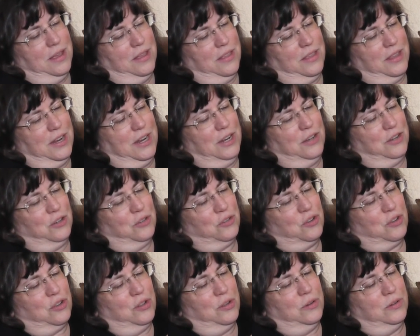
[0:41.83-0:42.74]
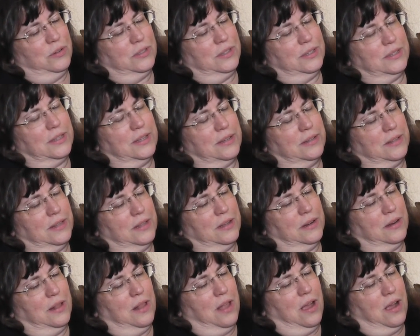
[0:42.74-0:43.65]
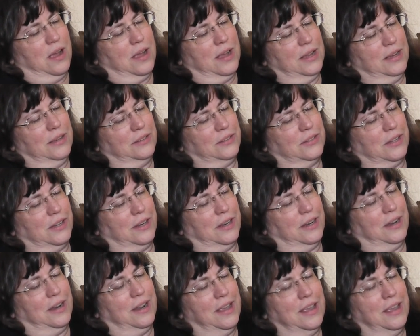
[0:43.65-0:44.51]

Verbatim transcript: that he just closes his little eyes and